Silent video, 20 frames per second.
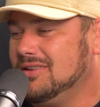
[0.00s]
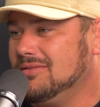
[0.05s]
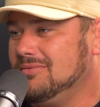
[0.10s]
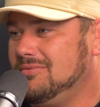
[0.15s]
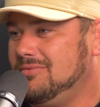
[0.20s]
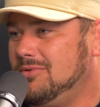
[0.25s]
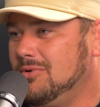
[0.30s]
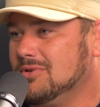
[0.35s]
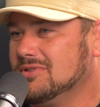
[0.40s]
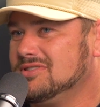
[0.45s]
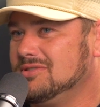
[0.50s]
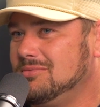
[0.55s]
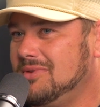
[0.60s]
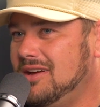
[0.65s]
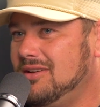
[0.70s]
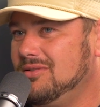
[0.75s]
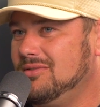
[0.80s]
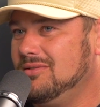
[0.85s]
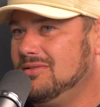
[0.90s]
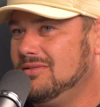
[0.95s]
Fucking force
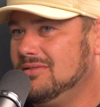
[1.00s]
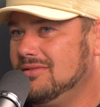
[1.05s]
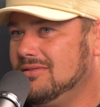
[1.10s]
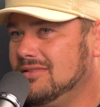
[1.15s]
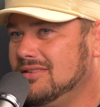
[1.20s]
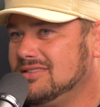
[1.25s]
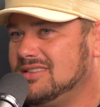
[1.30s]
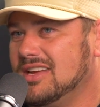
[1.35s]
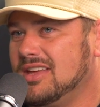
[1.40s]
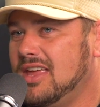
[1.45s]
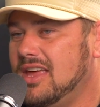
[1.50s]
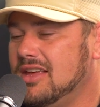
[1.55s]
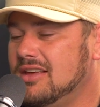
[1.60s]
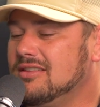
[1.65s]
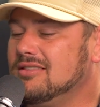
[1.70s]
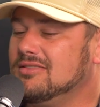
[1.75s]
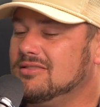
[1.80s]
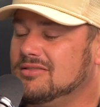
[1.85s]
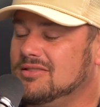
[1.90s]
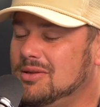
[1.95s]
them out. It's like,
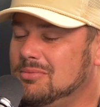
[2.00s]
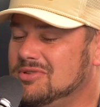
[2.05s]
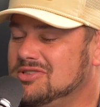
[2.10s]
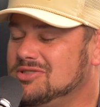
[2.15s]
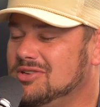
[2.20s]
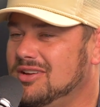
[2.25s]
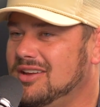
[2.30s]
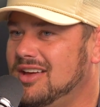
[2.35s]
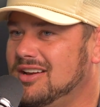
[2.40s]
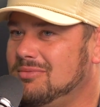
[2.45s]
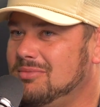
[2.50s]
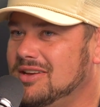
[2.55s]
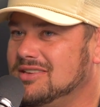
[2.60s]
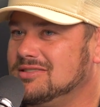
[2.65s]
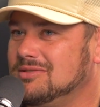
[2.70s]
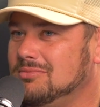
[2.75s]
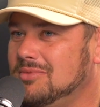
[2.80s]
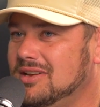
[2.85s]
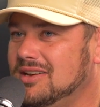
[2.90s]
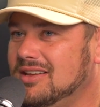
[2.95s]
hey, let me show you how to
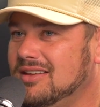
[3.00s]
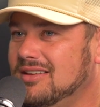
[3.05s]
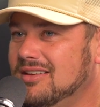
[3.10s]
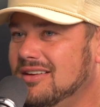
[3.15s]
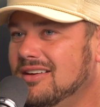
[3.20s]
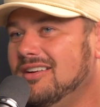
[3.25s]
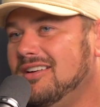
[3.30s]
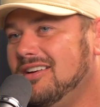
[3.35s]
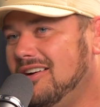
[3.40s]
make some money.